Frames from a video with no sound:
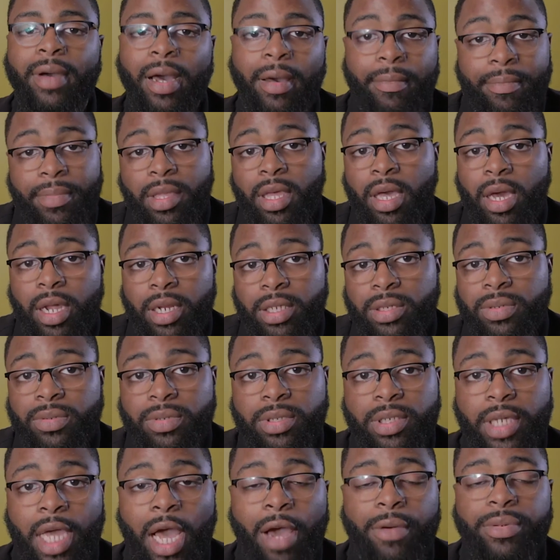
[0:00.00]
I'm gonna be honest
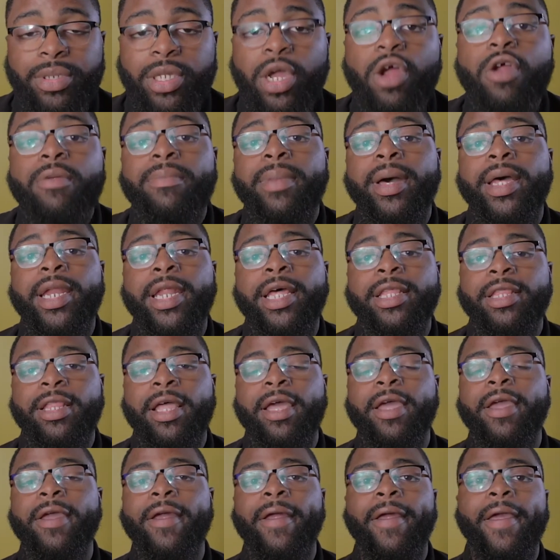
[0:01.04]
with you. I was hurt by that
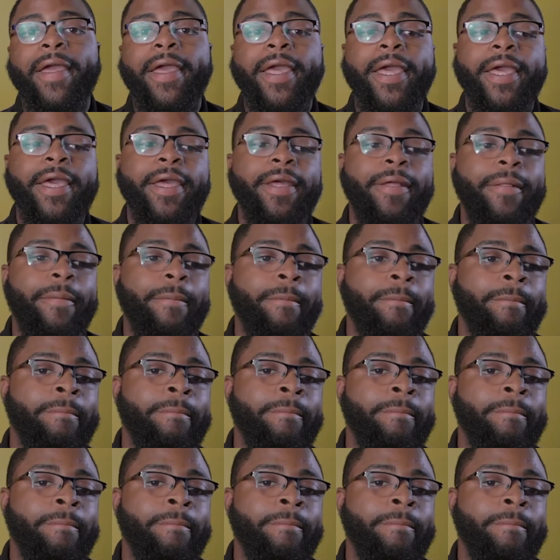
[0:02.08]
thing. And,